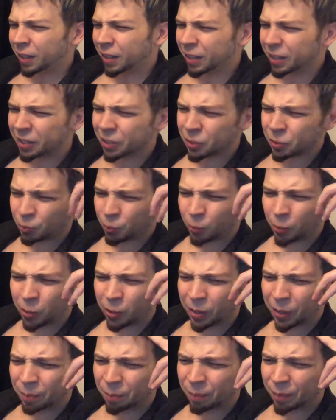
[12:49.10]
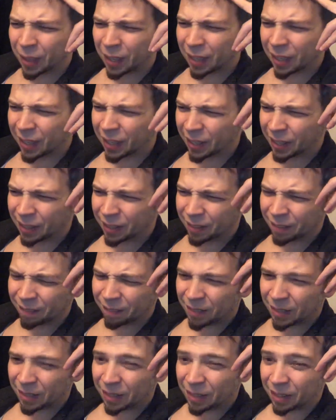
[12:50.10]
it's drawn by
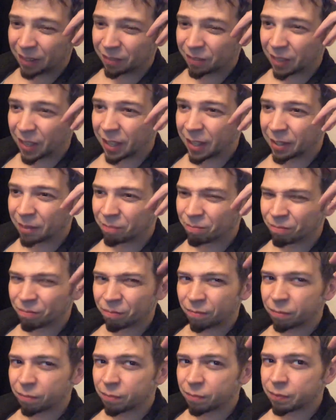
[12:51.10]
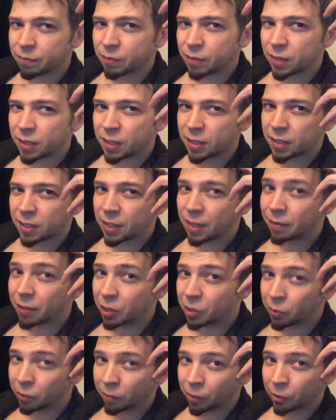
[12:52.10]
like Steven
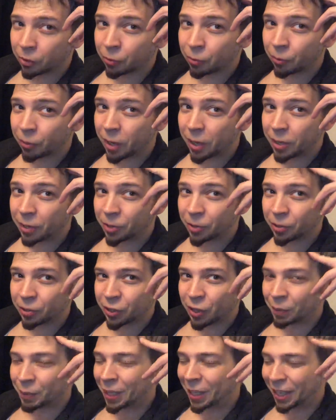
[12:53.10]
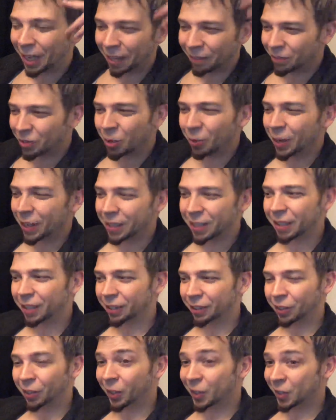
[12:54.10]
Universe creator or something. I have no idea.
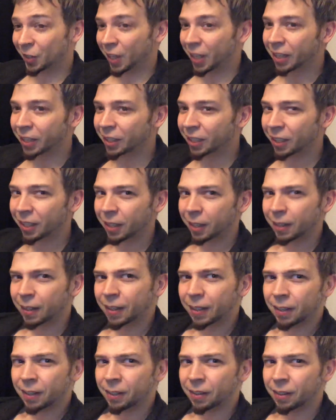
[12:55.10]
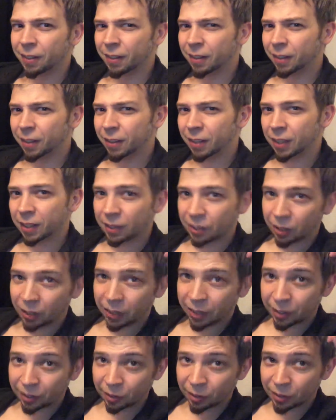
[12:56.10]
It looks like
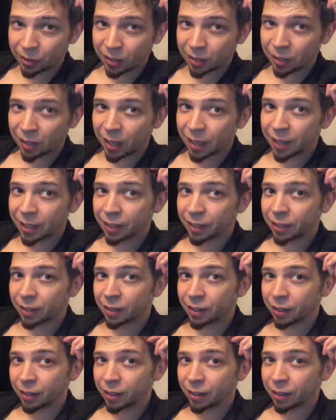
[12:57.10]
it looks like